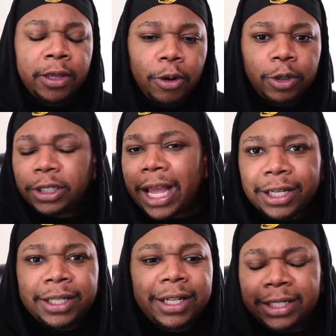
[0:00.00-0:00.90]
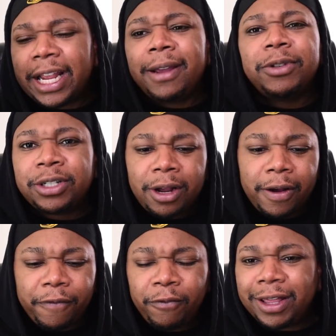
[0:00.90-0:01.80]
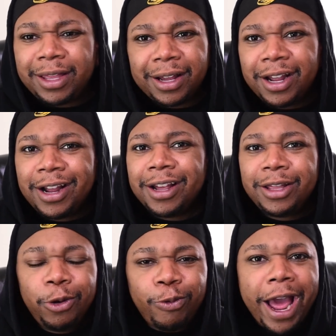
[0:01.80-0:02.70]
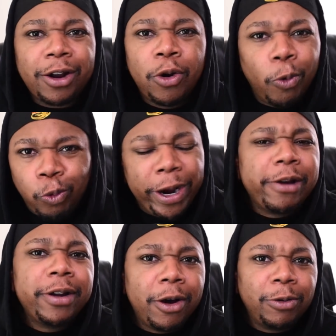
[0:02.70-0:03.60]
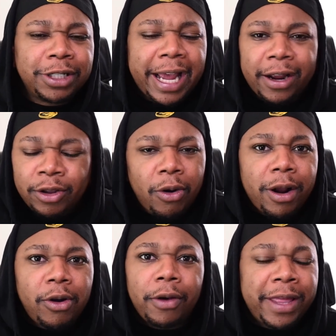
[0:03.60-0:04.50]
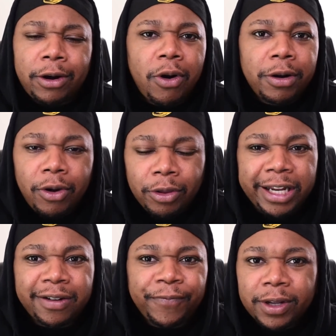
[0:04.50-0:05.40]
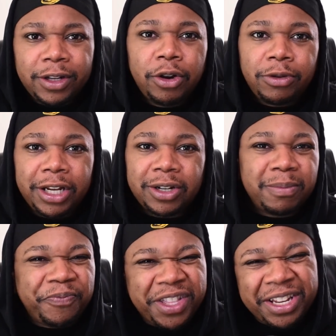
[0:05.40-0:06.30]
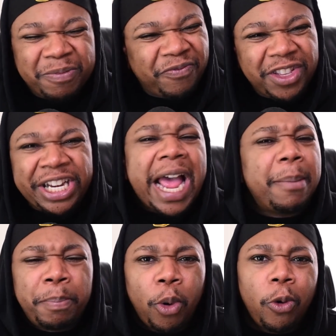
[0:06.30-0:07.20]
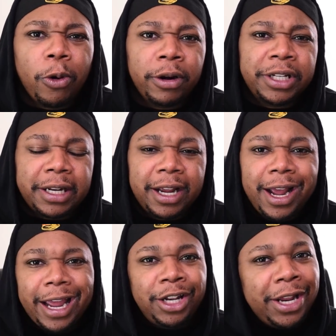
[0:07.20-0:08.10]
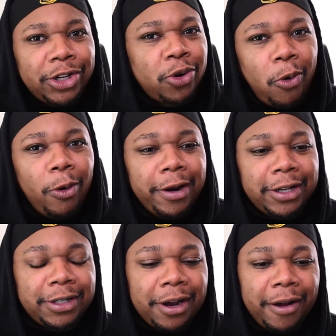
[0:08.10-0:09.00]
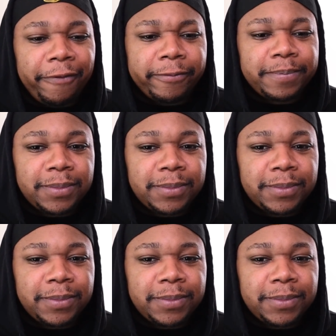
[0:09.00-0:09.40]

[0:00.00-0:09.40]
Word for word: Those that's the same stuff with the the radical weirdos that there are that are on all these, you know, these these chat boards and and Discord and stuff